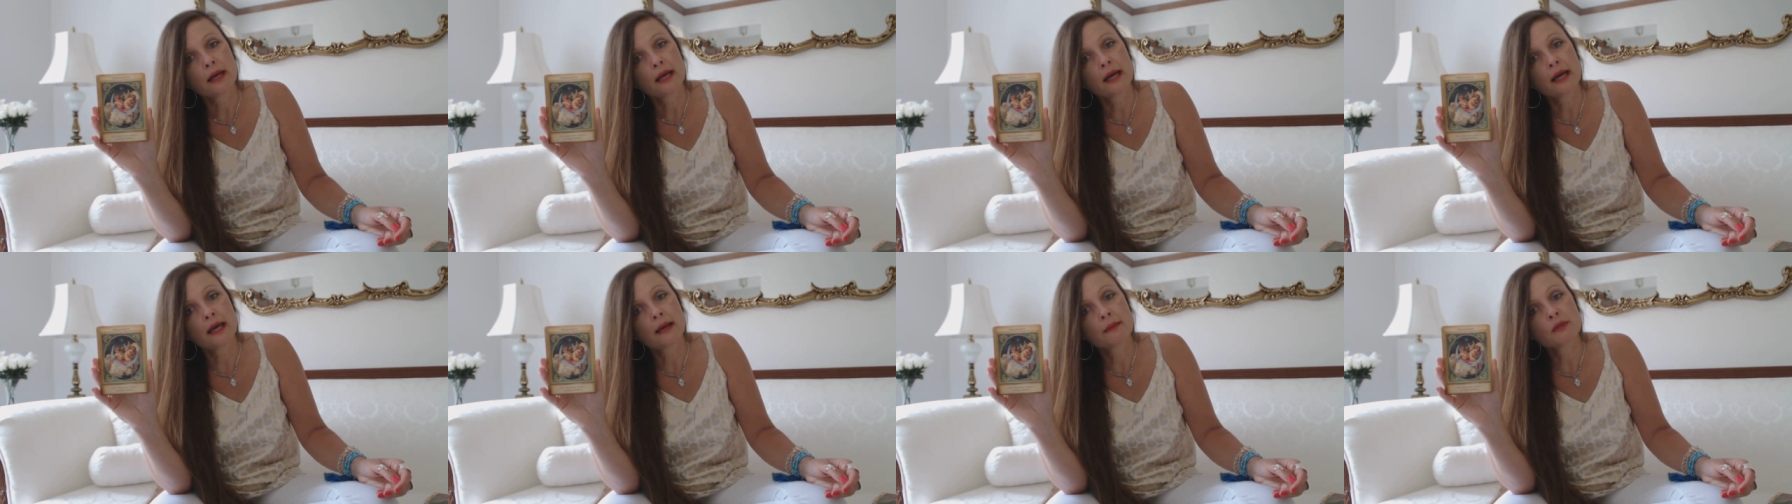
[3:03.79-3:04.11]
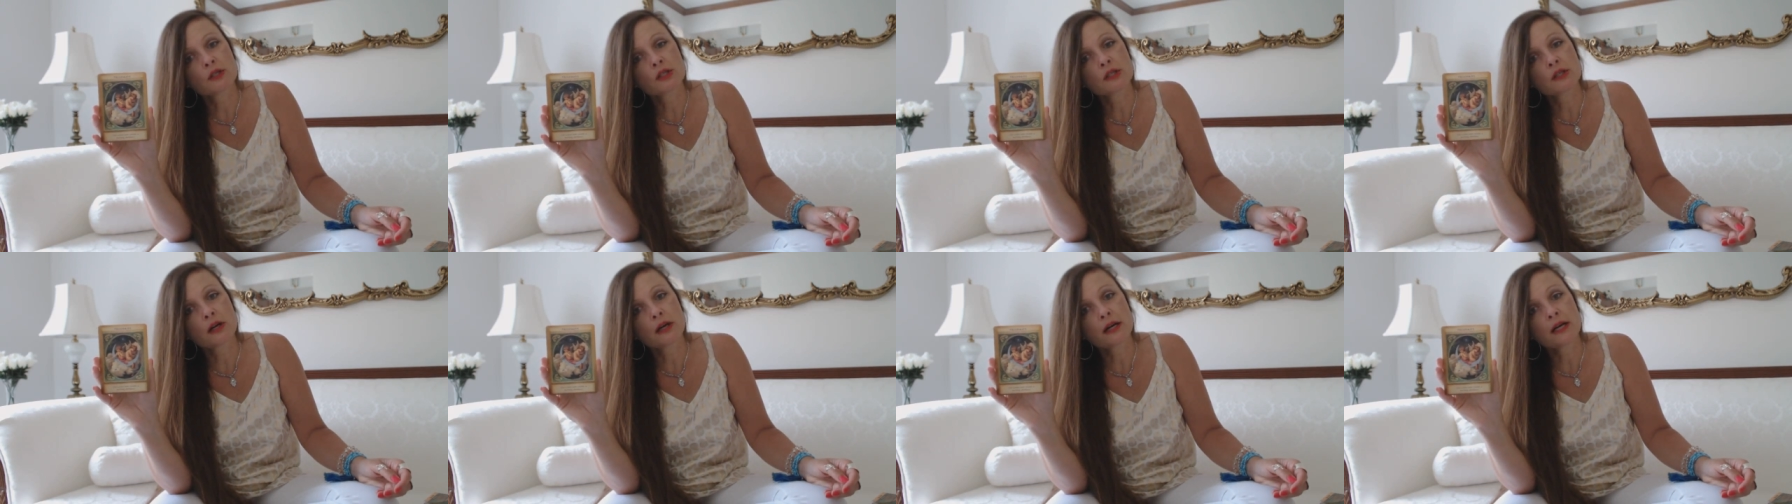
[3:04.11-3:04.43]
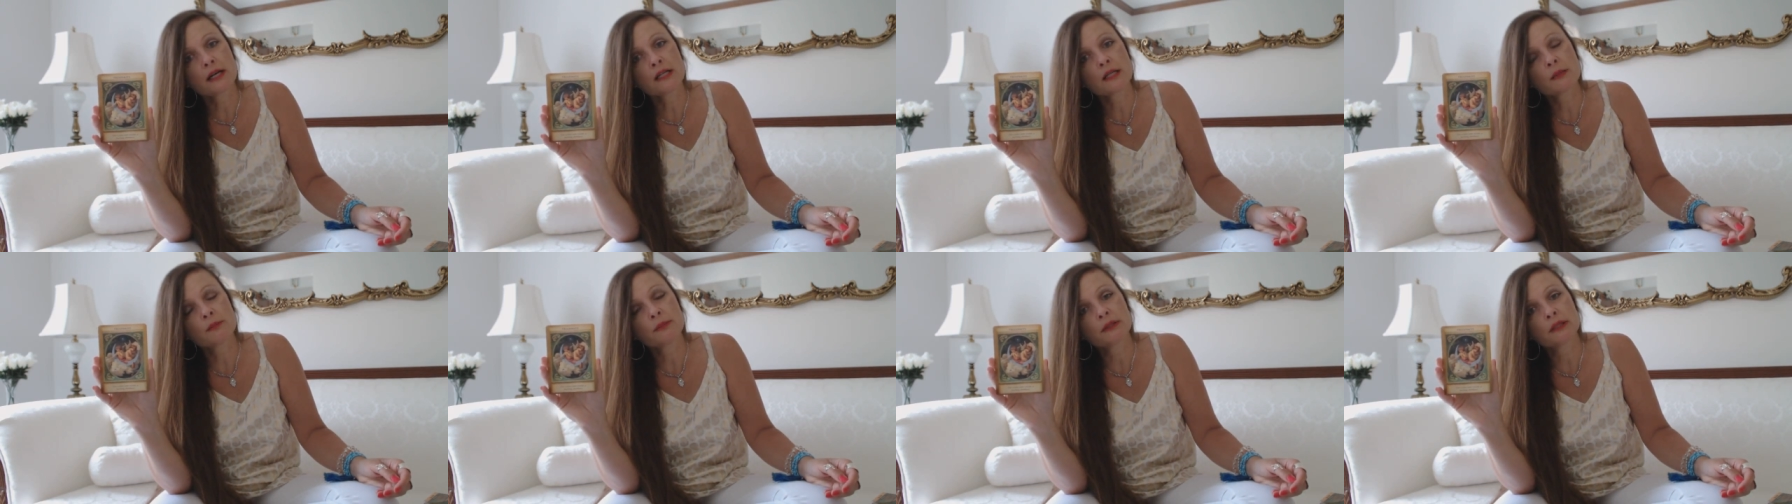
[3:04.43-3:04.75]
and I'm
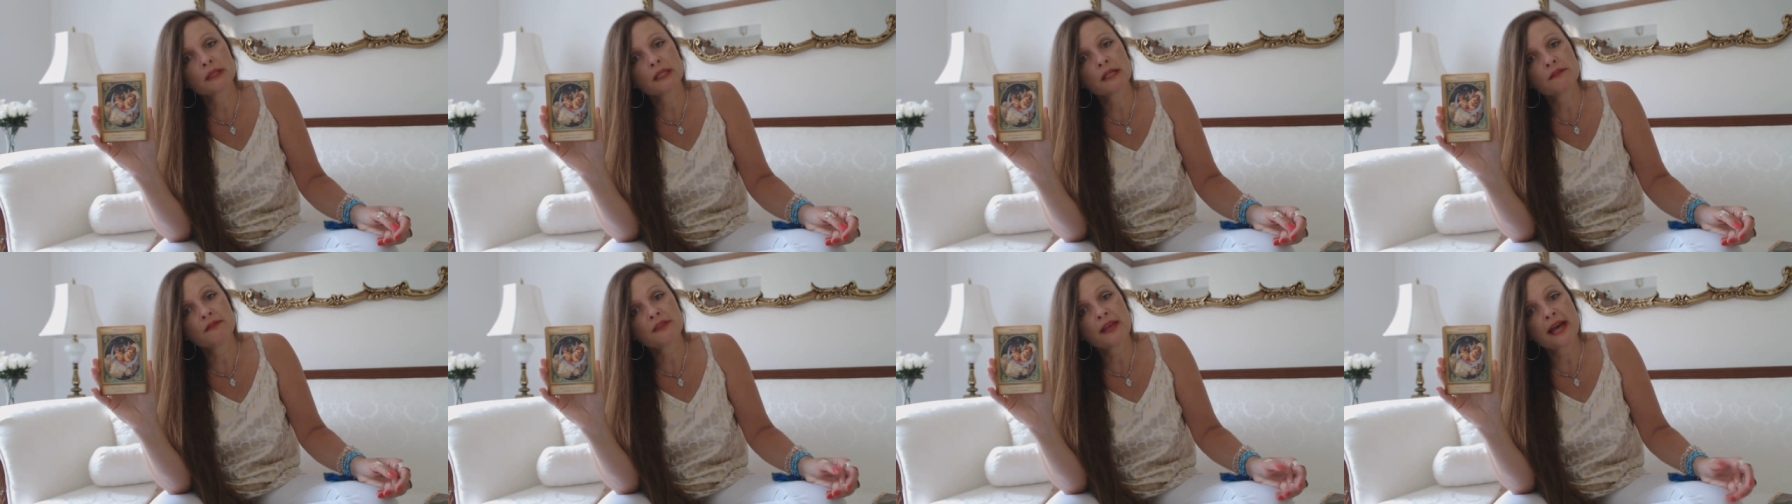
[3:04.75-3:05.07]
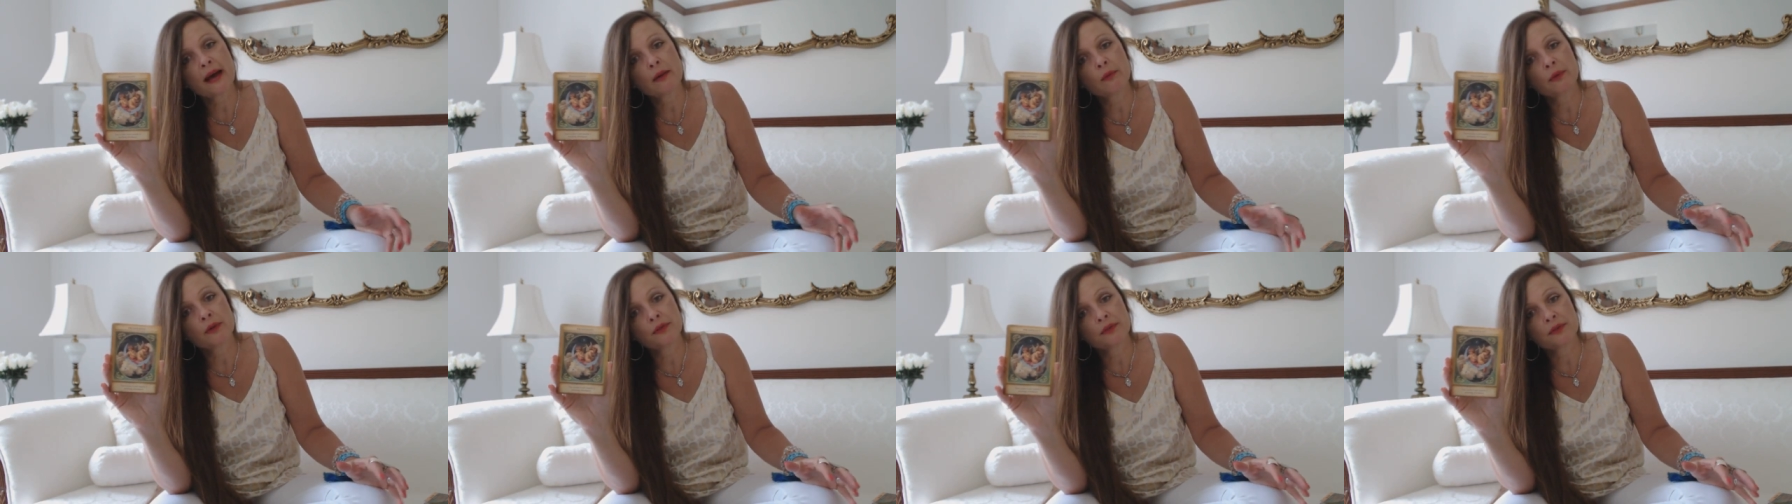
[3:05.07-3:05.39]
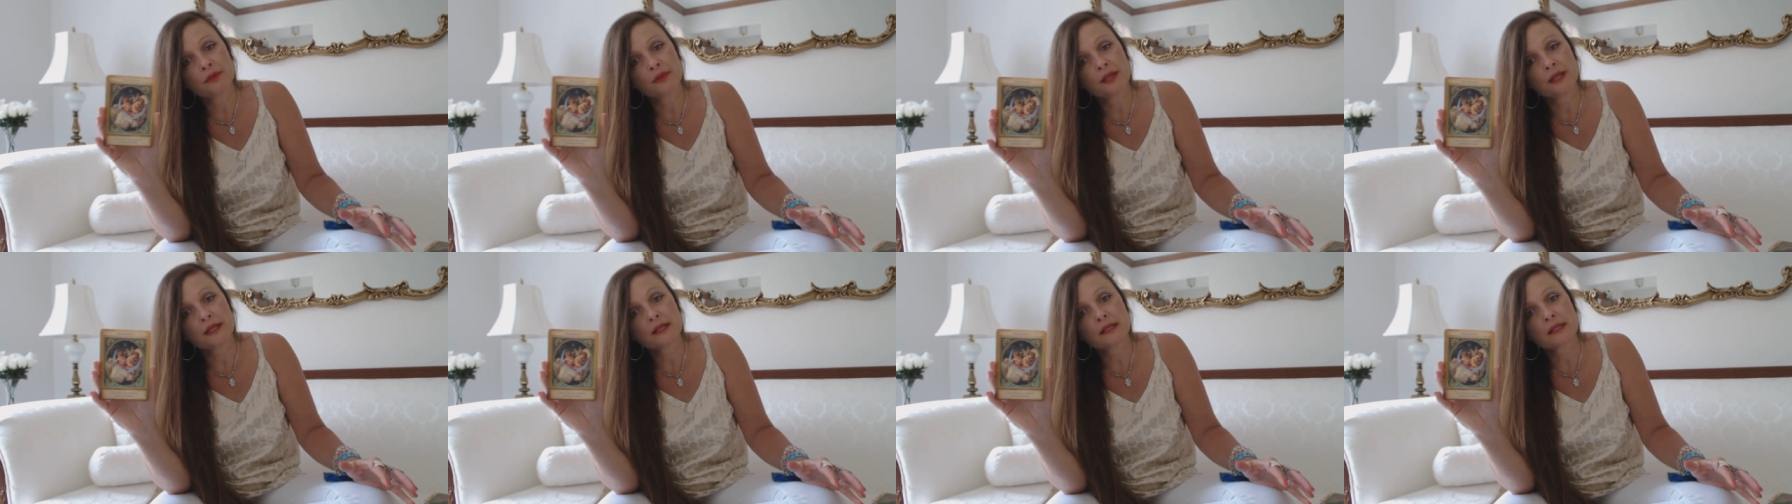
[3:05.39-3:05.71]
starting to believe that with
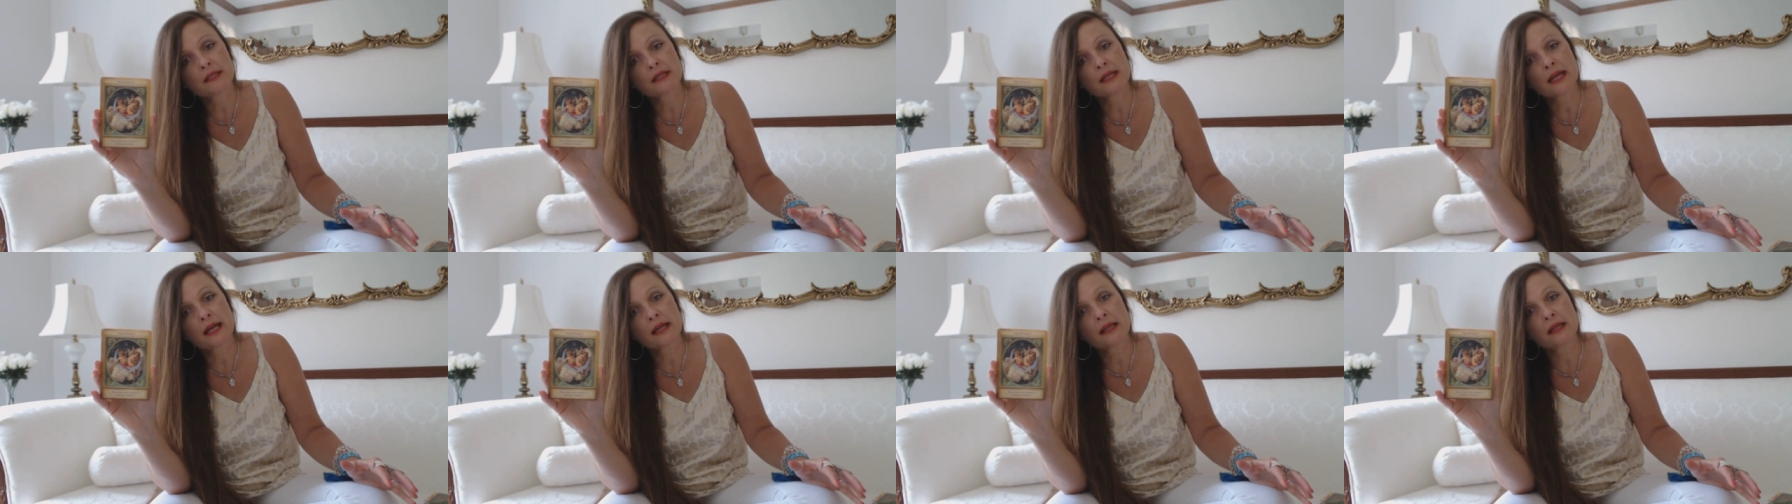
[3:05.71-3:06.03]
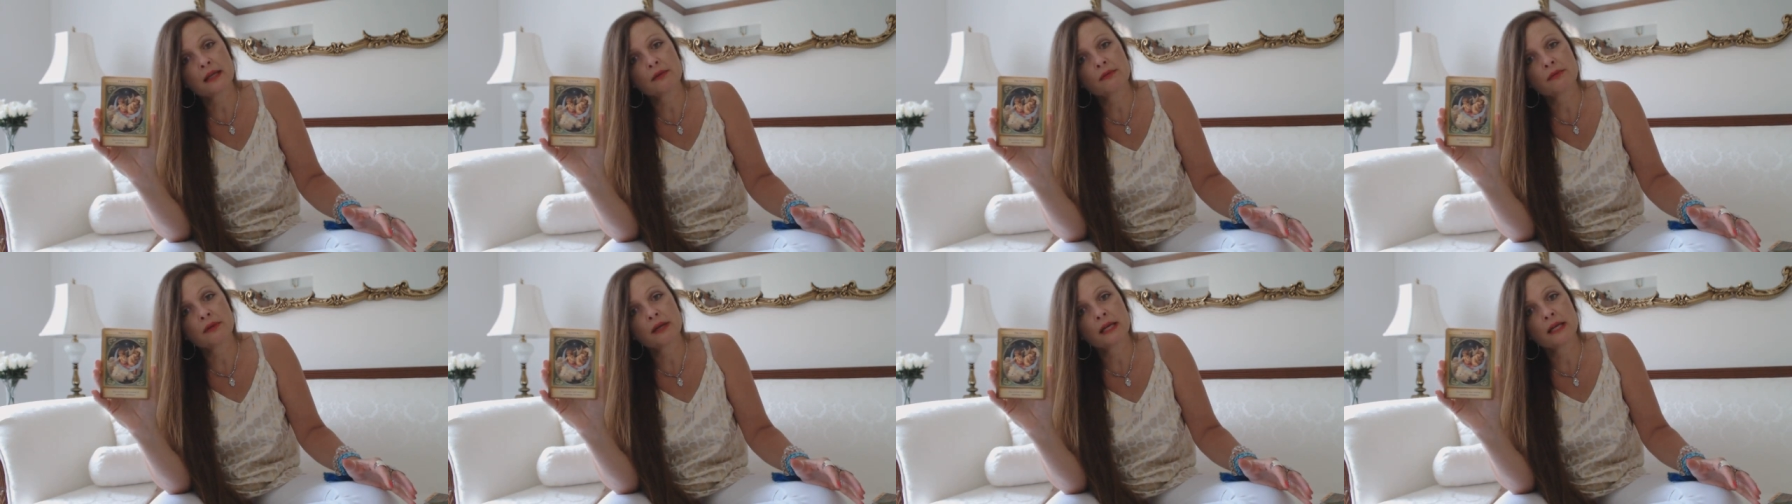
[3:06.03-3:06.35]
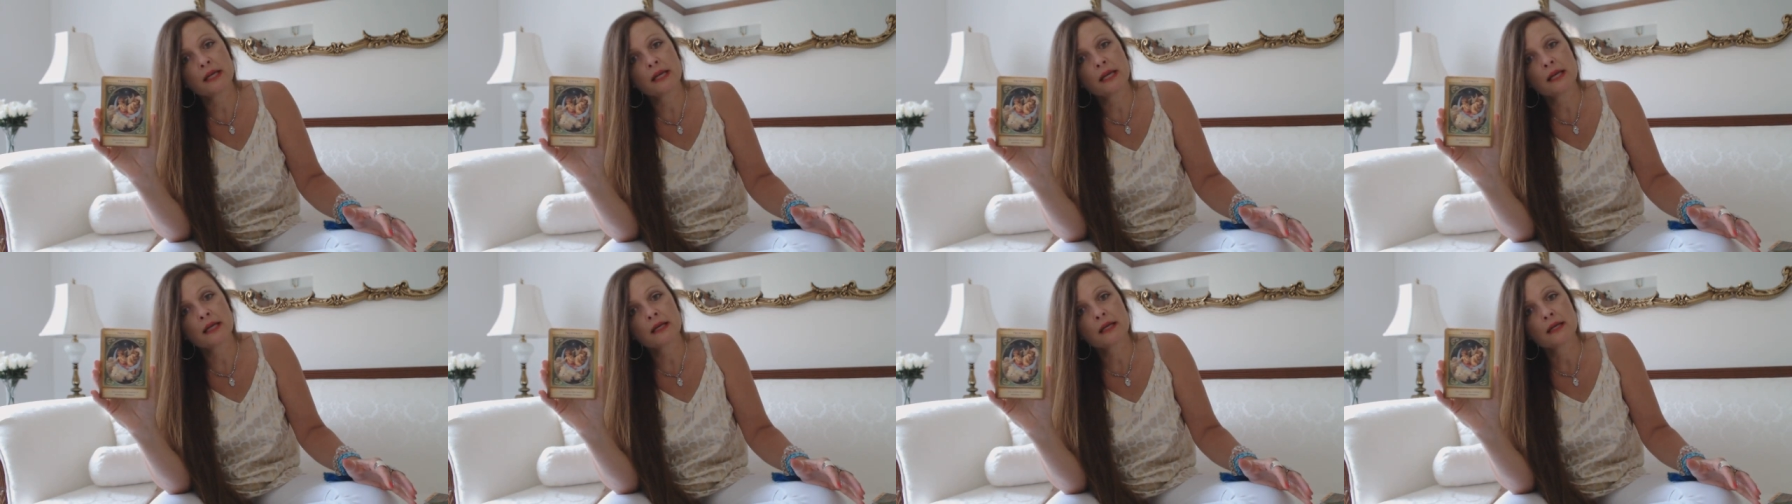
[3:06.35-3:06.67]
this daily
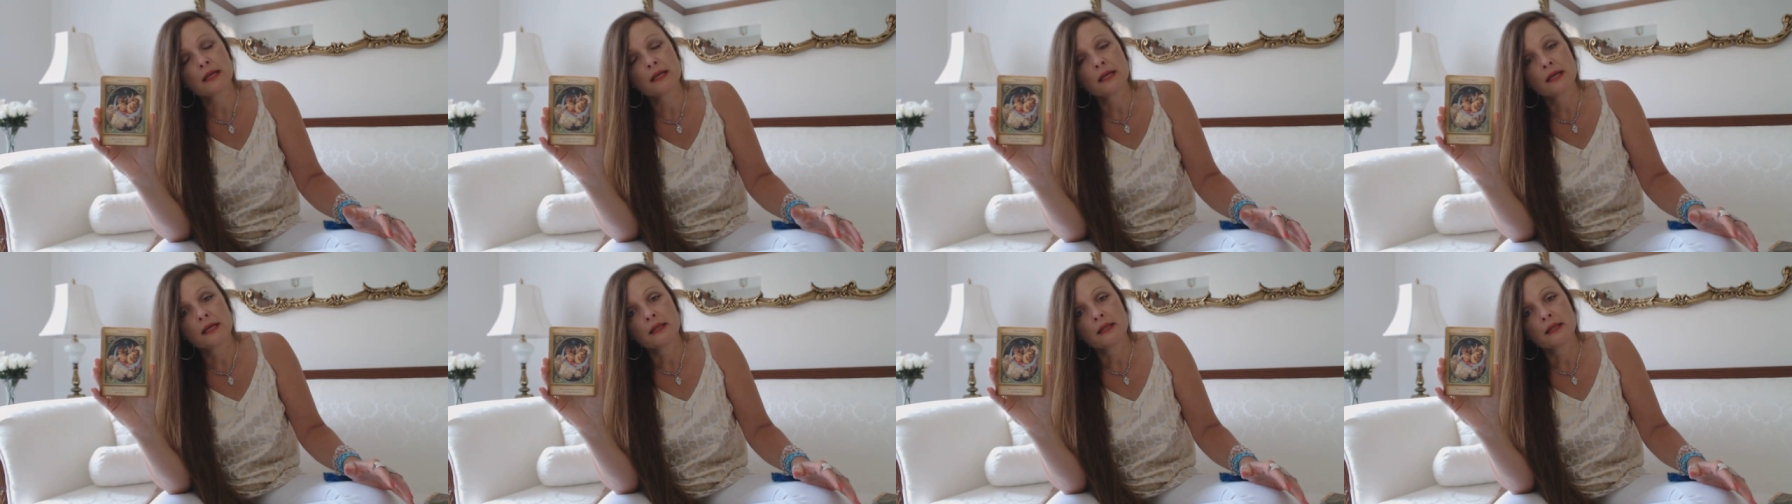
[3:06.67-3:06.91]
reading,